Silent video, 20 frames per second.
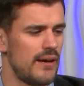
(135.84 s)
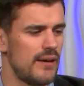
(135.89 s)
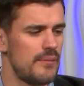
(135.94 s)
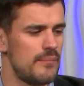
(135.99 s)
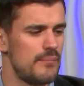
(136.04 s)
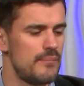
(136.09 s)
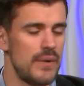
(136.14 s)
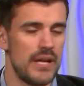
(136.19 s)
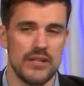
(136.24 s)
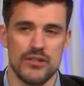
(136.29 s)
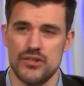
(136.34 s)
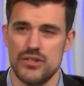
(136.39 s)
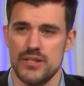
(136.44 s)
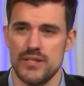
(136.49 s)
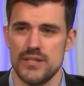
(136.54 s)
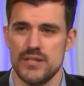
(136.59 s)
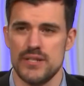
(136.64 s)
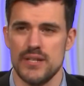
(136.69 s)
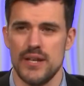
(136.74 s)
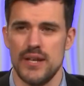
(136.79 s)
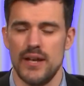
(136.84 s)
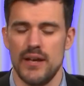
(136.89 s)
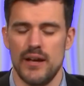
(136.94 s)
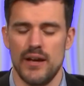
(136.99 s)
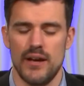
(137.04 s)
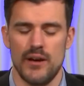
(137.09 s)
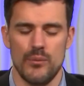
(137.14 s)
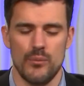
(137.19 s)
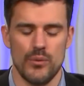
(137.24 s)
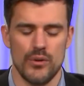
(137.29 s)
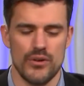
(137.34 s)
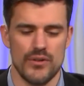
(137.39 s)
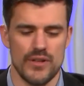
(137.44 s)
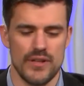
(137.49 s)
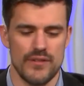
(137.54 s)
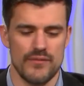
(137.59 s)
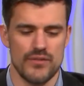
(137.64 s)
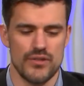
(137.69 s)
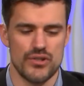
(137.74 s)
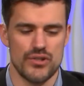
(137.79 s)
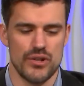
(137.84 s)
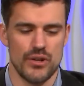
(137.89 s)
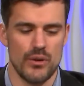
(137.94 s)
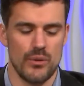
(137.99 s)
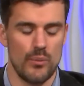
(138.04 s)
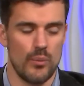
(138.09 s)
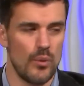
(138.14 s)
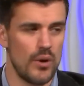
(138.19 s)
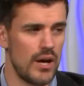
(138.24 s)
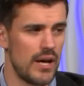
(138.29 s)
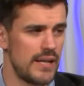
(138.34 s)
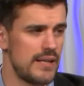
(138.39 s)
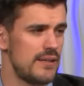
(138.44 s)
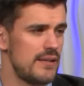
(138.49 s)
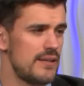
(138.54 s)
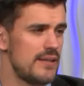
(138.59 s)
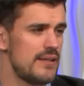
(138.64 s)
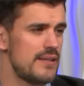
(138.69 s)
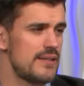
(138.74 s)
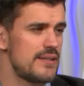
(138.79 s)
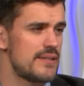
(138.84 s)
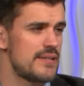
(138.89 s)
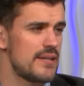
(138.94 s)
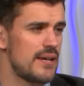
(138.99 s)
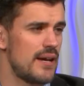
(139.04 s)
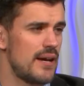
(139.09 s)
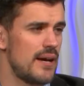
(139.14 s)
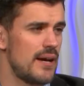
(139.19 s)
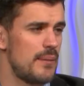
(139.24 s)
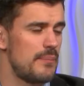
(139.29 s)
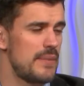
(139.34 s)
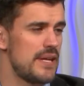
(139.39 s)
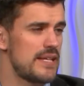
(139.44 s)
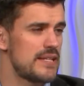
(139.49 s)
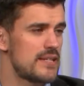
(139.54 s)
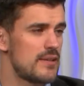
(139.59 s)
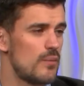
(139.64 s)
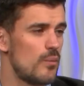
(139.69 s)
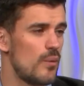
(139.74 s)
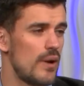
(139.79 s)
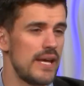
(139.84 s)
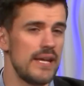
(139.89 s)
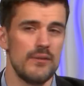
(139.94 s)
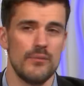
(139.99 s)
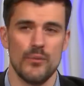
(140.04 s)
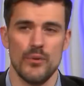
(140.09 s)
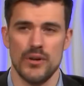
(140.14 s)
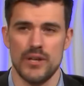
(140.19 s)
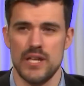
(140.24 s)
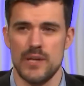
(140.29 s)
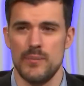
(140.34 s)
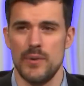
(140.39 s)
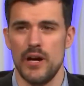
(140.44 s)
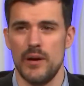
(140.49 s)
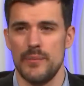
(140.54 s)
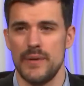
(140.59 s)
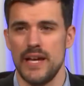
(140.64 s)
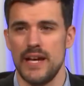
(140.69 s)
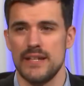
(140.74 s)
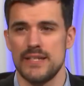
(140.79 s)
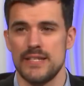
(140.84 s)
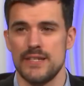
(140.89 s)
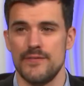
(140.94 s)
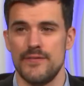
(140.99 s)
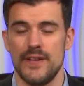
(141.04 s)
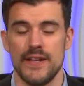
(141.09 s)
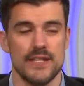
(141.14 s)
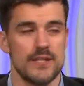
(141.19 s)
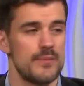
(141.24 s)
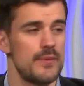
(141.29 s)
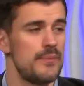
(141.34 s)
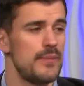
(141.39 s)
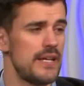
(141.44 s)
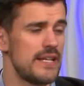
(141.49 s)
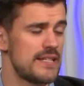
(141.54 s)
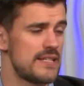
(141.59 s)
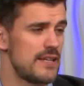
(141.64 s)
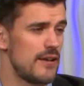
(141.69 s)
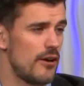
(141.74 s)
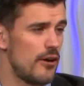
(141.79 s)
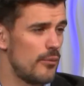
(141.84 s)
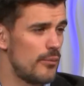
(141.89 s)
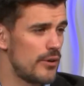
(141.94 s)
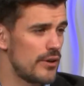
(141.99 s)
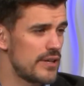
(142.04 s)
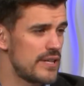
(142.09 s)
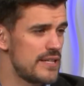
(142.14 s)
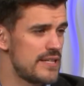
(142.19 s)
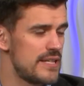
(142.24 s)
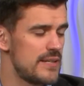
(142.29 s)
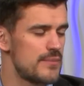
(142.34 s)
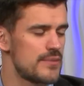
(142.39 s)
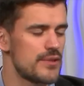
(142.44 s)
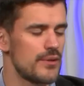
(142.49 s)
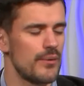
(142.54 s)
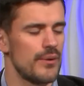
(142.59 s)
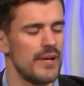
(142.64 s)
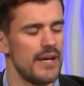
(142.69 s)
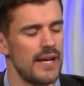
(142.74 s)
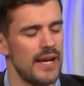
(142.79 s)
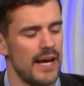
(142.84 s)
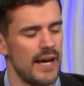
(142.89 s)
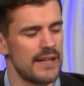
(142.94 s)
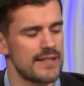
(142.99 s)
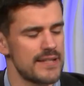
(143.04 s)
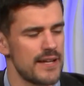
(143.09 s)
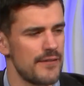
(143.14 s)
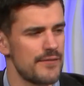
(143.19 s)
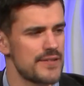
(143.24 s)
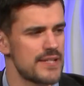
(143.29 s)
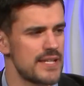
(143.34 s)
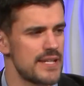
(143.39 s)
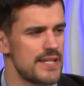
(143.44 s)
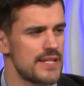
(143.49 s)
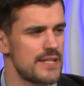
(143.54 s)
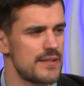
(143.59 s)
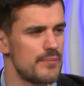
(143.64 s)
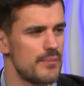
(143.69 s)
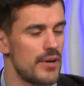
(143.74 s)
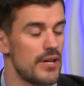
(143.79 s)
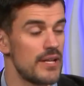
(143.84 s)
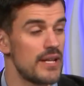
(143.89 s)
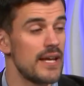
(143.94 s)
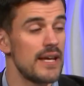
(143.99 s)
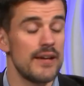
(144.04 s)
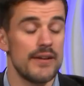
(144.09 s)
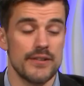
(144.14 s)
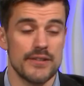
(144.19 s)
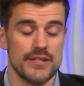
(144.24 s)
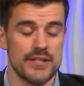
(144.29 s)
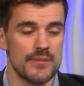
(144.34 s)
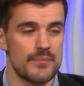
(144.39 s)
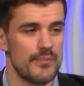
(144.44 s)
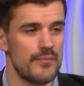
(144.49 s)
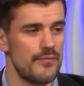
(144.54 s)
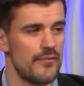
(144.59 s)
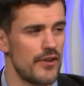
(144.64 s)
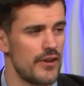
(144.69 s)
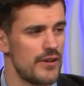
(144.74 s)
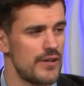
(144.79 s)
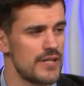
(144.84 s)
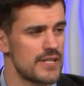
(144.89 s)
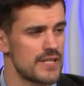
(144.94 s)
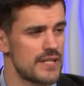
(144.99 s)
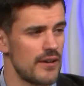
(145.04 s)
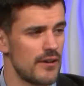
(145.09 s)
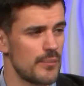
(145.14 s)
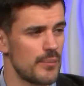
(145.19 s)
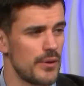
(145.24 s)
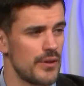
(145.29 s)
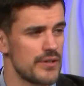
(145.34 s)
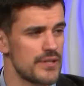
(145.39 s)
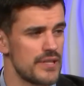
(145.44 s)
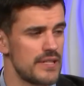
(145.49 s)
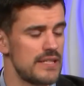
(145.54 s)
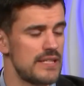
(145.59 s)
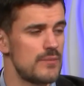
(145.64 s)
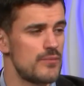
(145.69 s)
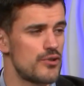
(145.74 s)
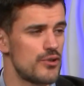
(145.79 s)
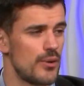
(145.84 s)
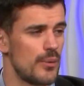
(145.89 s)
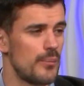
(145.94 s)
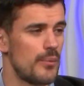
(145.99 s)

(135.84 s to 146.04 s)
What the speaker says: mentions worthy of the show. One is Mason Waite, rookie Bobcats defenseman, makes the all-rookie team. So a tough season, but some various young players on the team showing